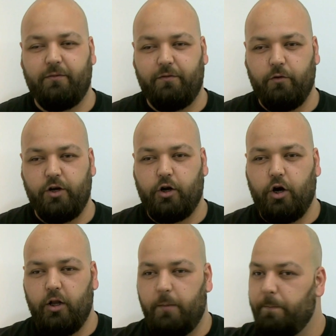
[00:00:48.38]
if you want to
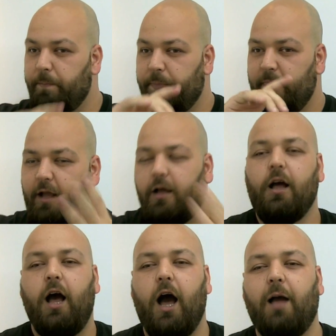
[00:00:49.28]
call it.
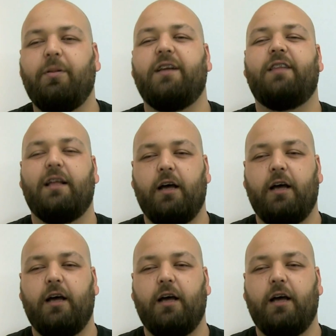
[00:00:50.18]
I played Dead